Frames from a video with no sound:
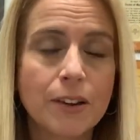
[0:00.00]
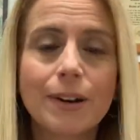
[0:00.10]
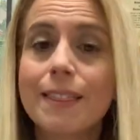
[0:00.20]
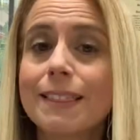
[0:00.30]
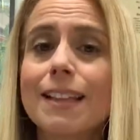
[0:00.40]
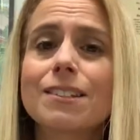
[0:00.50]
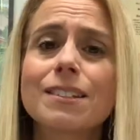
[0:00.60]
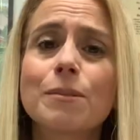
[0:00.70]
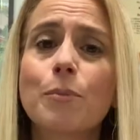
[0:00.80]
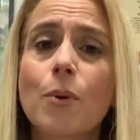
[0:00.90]
And I think that's
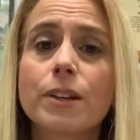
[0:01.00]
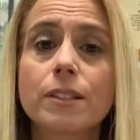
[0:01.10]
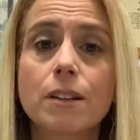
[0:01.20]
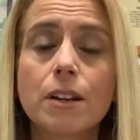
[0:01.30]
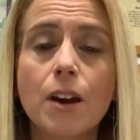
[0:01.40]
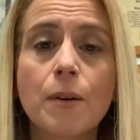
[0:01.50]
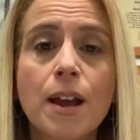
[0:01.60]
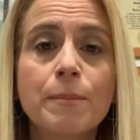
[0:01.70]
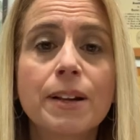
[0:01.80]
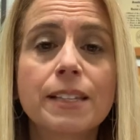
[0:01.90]
just important to know,
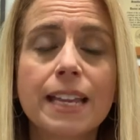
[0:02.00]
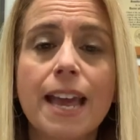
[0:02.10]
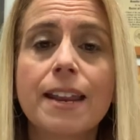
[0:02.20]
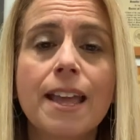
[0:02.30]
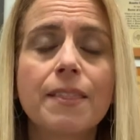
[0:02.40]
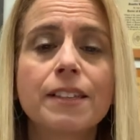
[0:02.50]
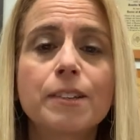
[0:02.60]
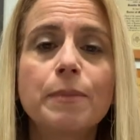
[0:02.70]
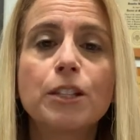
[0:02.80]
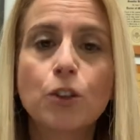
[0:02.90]
because again, this
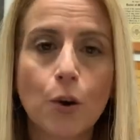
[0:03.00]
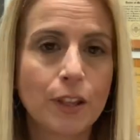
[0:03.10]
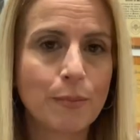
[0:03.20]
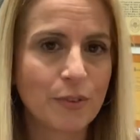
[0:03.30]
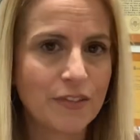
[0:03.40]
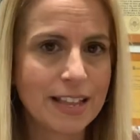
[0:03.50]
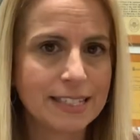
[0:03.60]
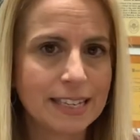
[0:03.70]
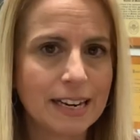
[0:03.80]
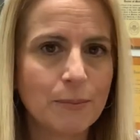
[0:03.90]
can be totally
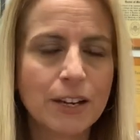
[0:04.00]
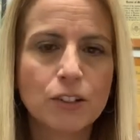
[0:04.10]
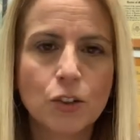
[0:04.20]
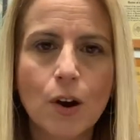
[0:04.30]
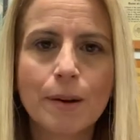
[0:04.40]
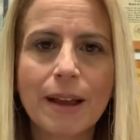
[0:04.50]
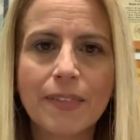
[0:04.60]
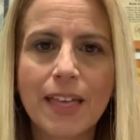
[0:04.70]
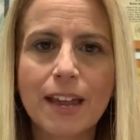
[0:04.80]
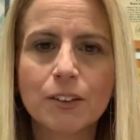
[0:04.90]
prevented, and we can talk
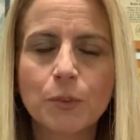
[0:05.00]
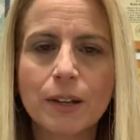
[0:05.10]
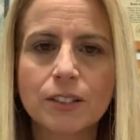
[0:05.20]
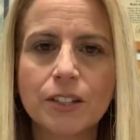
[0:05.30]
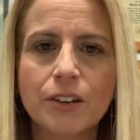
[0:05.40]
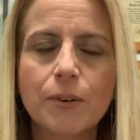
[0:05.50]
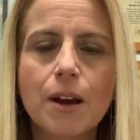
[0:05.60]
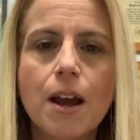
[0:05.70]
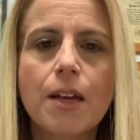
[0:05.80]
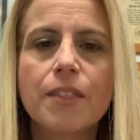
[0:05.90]
about that as well too.
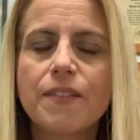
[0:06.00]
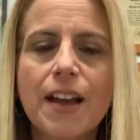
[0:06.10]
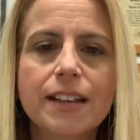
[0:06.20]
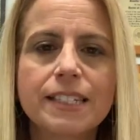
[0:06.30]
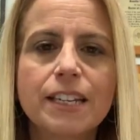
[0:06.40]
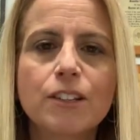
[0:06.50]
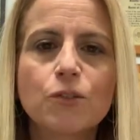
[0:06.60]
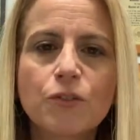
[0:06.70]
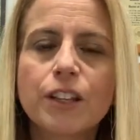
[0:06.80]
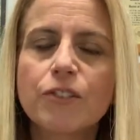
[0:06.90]
The vaccine is
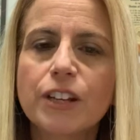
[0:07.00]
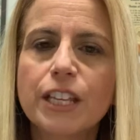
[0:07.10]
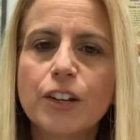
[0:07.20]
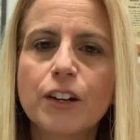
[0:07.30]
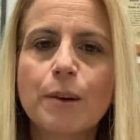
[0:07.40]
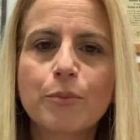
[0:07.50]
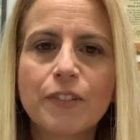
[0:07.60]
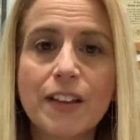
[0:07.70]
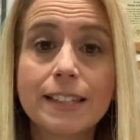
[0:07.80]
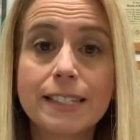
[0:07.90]
really, really good at
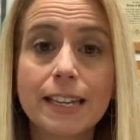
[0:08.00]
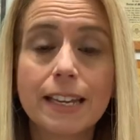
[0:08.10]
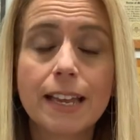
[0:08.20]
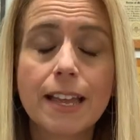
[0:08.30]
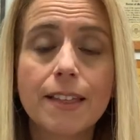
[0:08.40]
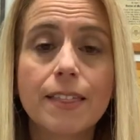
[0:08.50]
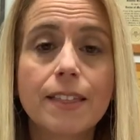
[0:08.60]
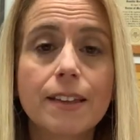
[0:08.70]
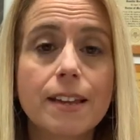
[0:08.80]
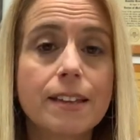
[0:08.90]
preventing
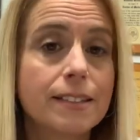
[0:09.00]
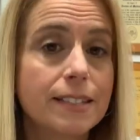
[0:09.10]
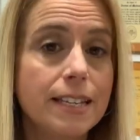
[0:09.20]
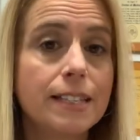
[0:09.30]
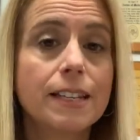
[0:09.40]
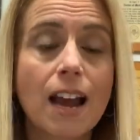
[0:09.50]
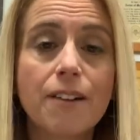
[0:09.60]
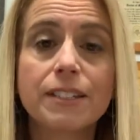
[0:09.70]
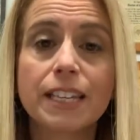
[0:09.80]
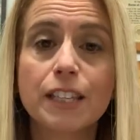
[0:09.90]
the disease and
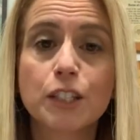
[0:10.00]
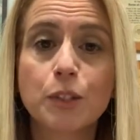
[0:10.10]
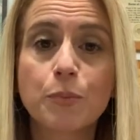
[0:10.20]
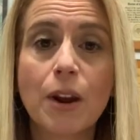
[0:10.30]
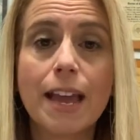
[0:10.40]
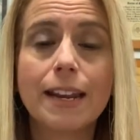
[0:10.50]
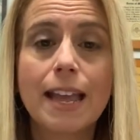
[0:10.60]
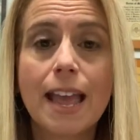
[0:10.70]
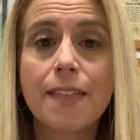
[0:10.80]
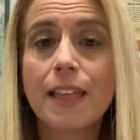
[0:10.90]
obviously the spread.
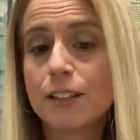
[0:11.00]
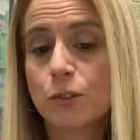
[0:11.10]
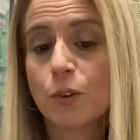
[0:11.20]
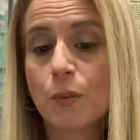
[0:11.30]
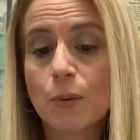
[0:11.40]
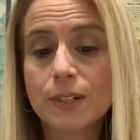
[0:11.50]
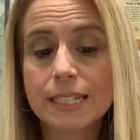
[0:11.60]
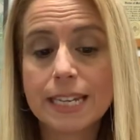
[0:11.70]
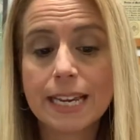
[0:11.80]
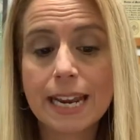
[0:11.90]
And that's sort of what we're
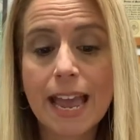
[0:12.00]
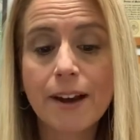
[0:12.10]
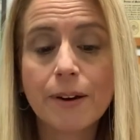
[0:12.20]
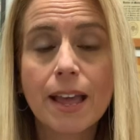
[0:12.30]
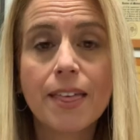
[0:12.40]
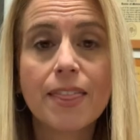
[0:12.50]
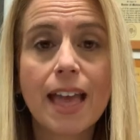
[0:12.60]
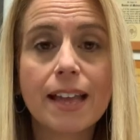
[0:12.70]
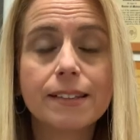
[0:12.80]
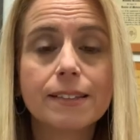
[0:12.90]
seeing now,
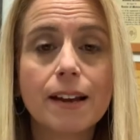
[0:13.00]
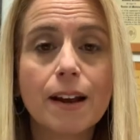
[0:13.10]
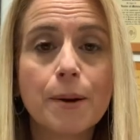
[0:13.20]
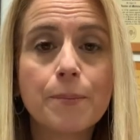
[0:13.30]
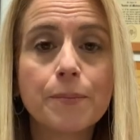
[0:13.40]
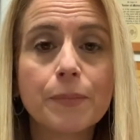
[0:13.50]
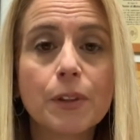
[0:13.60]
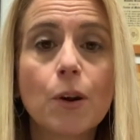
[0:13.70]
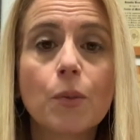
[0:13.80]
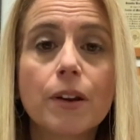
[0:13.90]
that
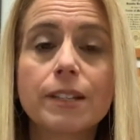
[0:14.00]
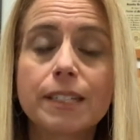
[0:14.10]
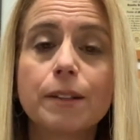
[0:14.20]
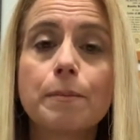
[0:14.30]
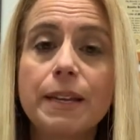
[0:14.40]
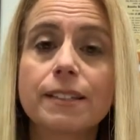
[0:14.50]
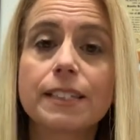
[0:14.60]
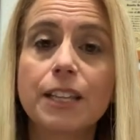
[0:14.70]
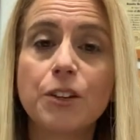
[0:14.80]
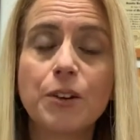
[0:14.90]
there's still
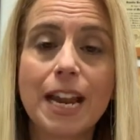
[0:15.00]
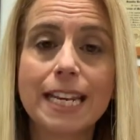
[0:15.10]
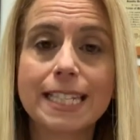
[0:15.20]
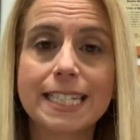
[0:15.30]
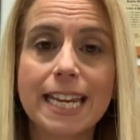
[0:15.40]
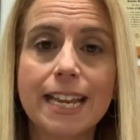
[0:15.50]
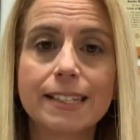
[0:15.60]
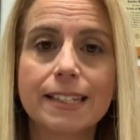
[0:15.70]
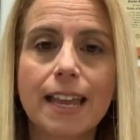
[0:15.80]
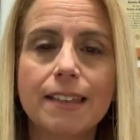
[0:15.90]
measles in the United
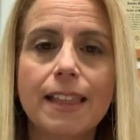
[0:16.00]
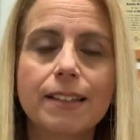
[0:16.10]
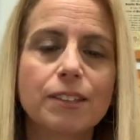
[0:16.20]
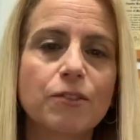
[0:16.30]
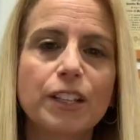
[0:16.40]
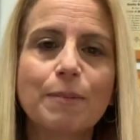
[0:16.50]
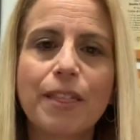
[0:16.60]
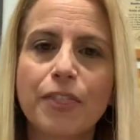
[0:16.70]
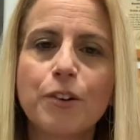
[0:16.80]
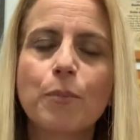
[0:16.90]
States. And that's really my
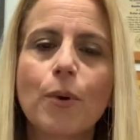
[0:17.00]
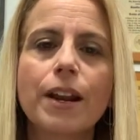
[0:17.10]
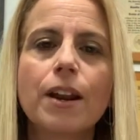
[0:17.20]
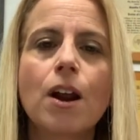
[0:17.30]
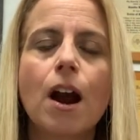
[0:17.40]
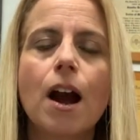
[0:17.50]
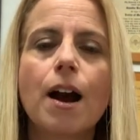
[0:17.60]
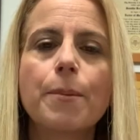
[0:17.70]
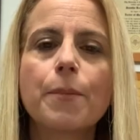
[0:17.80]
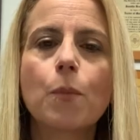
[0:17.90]
third point.
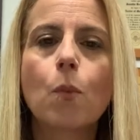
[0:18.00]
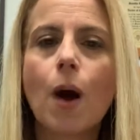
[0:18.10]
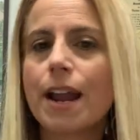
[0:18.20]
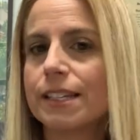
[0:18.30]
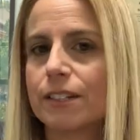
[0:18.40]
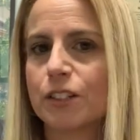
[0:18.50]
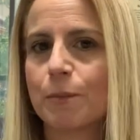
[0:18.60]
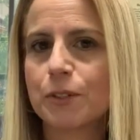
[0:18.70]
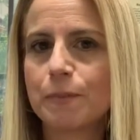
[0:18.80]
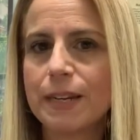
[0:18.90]
Why is there so
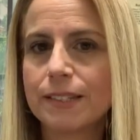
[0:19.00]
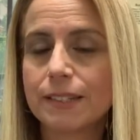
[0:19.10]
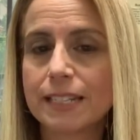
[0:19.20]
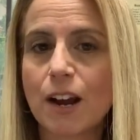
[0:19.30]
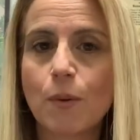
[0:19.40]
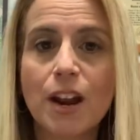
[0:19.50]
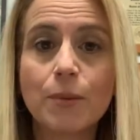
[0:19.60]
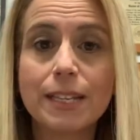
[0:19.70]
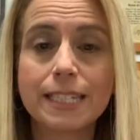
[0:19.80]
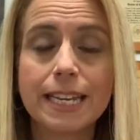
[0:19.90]
much measles now? Why are
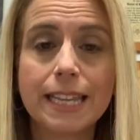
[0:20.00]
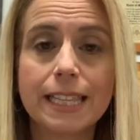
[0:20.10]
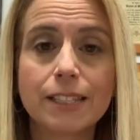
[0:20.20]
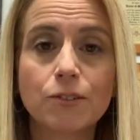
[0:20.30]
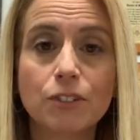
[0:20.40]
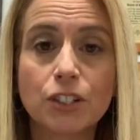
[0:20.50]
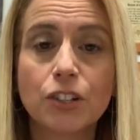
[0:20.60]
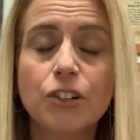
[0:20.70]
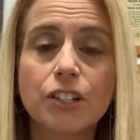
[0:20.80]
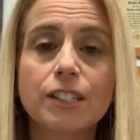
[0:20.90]
we seeing this
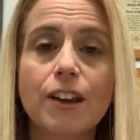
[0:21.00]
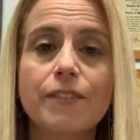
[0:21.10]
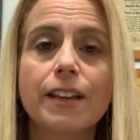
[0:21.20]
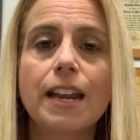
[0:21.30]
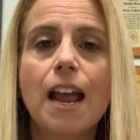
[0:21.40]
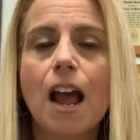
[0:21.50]
resurgence of it?